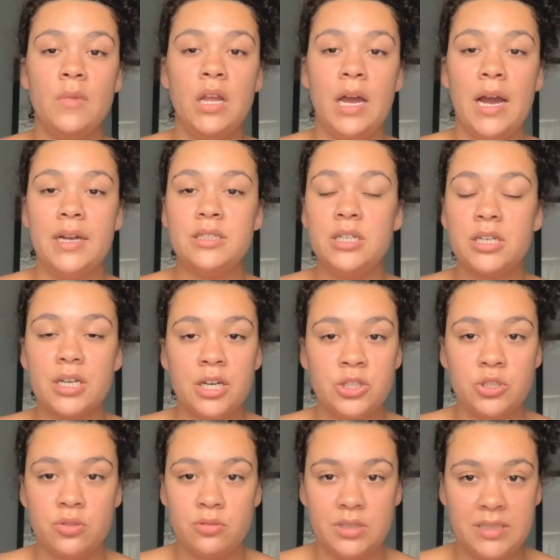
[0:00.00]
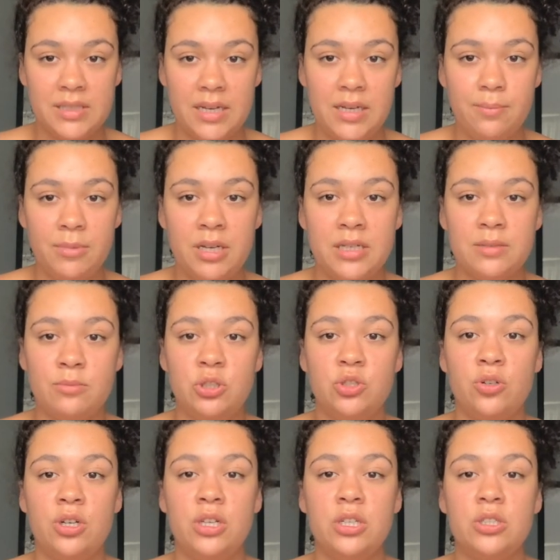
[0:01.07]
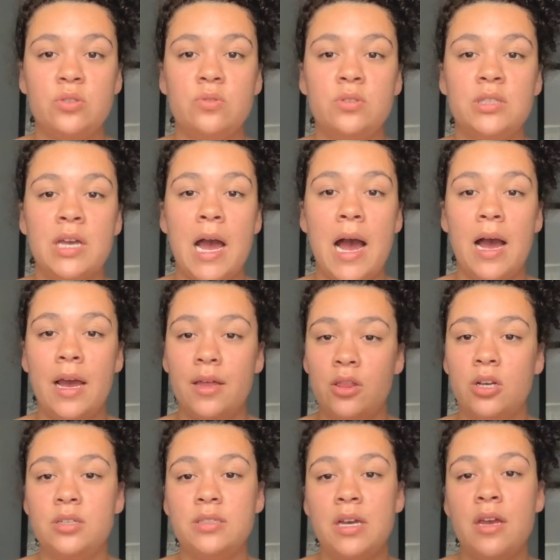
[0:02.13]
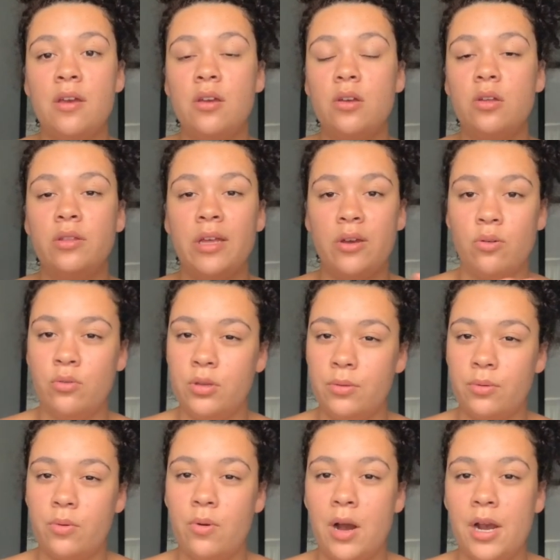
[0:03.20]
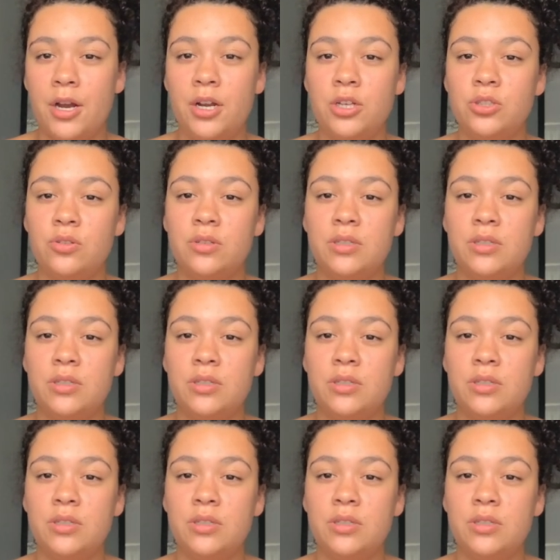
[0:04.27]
I took intro to psych because majority of the schools that I looked at, they only required intro to